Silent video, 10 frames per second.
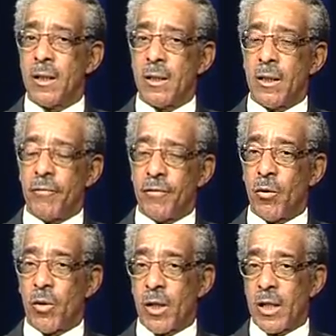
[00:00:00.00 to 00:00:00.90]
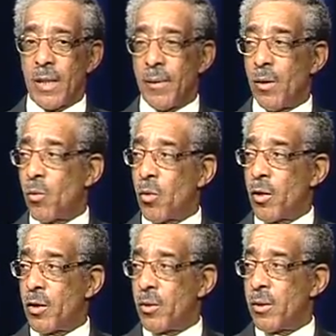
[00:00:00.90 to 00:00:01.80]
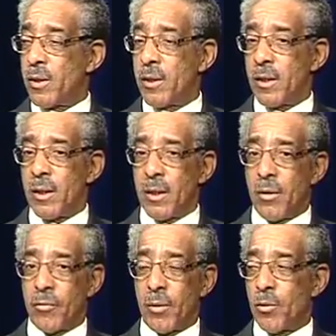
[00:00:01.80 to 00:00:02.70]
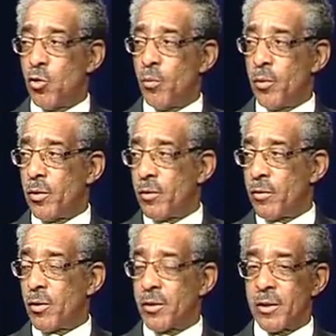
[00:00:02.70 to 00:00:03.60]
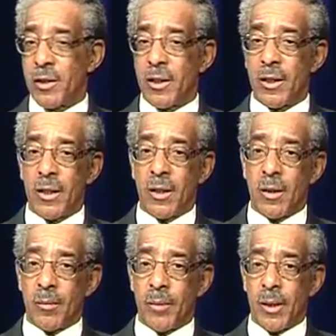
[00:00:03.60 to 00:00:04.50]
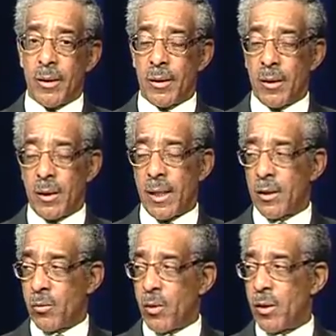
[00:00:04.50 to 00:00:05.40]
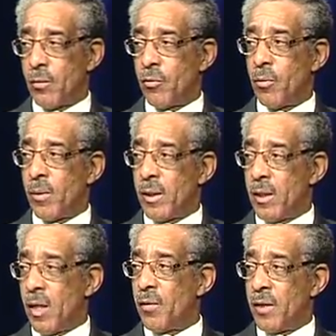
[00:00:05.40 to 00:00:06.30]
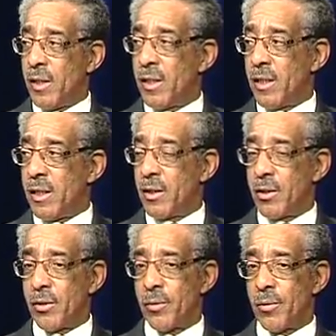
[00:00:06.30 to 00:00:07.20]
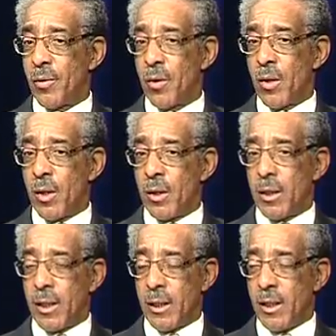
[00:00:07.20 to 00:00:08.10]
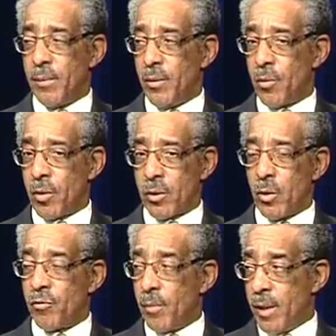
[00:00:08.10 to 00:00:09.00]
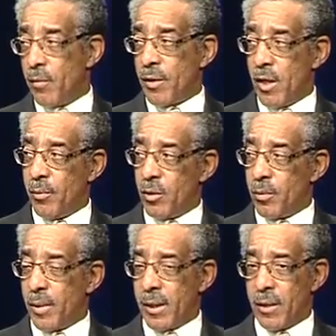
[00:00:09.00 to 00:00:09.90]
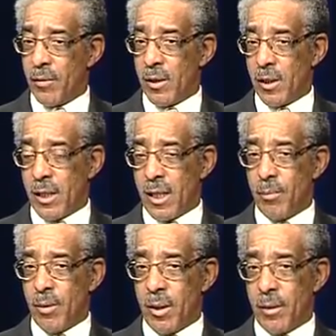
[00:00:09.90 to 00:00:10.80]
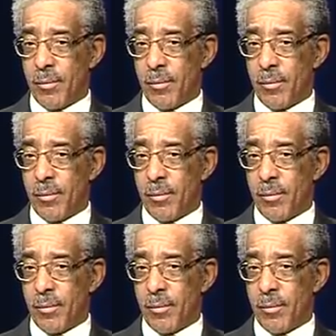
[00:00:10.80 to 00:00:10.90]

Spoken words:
that folk claim they're working on from Cooper University. But that's wonderful, but there are other needs there too that need to be worked on from a healthcare perspective. It just can't be